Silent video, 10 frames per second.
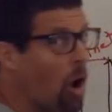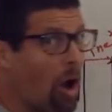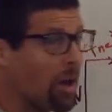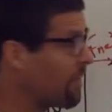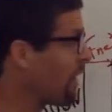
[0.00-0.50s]

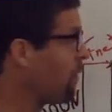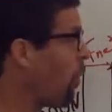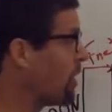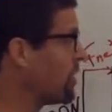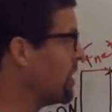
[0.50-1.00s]
all of our
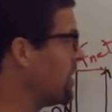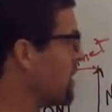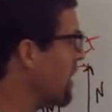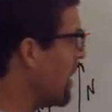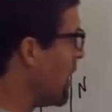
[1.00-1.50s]

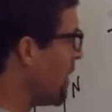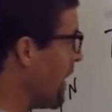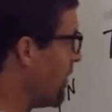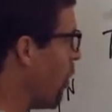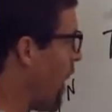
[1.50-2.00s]
forces
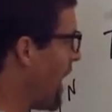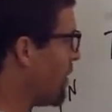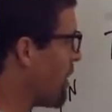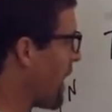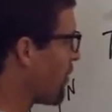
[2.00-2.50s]
in the y
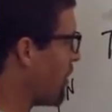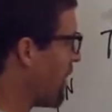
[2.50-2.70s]
direction.